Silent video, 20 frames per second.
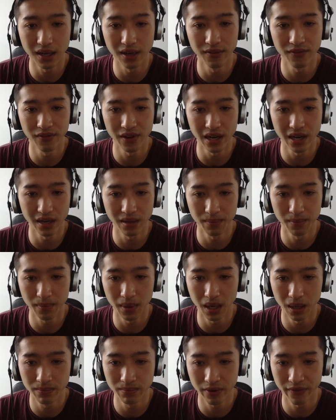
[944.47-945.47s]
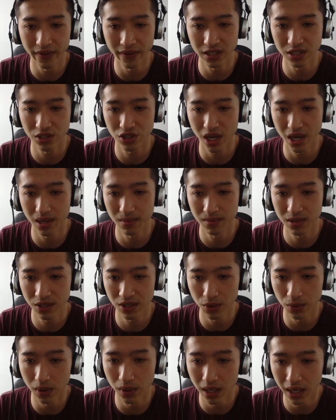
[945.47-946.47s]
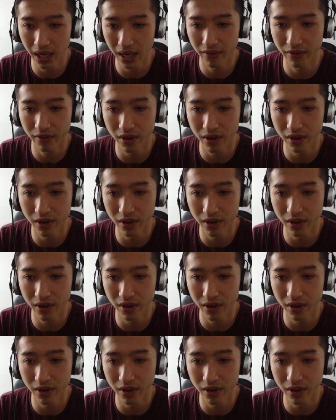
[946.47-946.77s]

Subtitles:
founded by Professor James Tour at